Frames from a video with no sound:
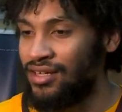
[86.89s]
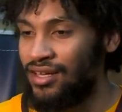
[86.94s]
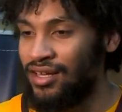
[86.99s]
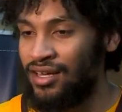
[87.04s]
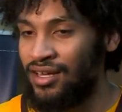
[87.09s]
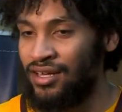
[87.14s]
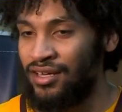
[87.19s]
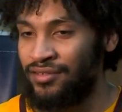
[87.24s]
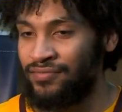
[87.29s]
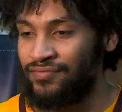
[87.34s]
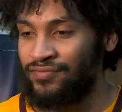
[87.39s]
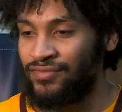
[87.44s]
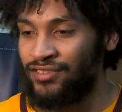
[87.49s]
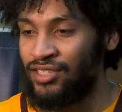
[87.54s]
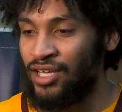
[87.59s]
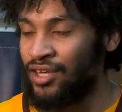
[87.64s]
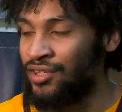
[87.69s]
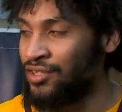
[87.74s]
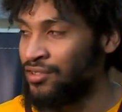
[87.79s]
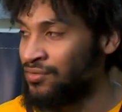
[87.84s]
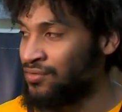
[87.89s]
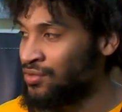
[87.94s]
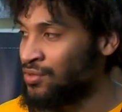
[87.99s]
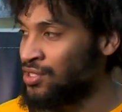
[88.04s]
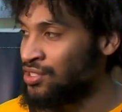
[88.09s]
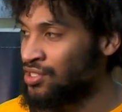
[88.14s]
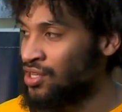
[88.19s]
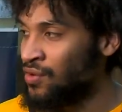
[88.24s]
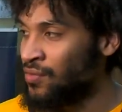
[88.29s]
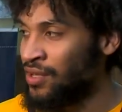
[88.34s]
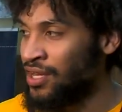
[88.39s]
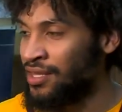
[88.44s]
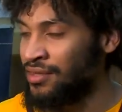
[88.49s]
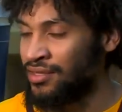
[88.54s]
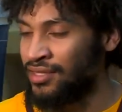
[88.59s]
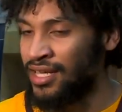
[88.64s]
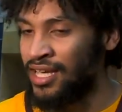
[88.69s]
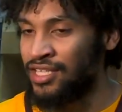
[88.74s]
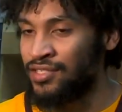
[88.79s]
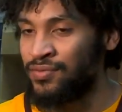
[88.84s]
their threes go in, I
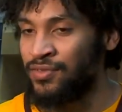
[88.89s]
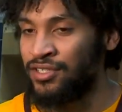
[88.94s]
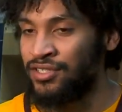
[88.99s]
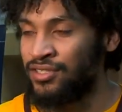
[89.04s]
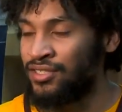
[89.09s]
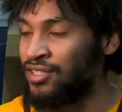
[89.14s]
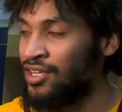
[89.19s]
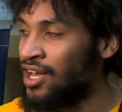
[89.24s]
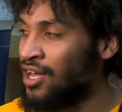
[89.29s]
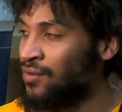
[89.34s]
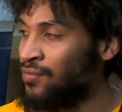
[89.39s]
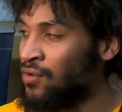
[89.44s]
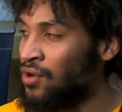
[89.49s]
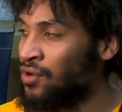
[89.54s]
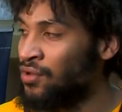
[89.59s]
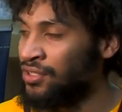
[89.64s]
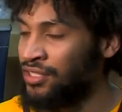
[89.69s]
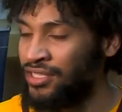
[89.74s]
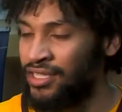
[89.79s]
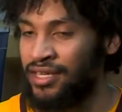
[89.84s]
think that's when it got rolling,